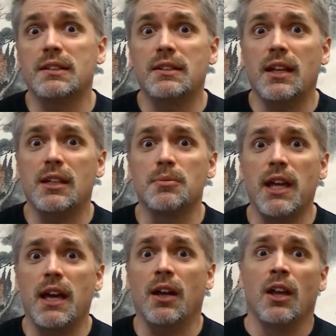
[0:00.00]
to take him
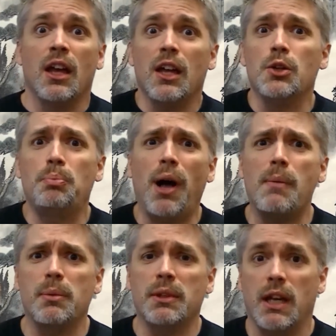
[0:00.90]
down and you
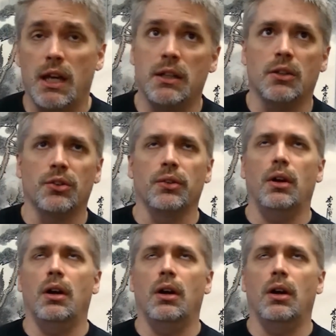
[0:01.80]
pop him in the head and he goes,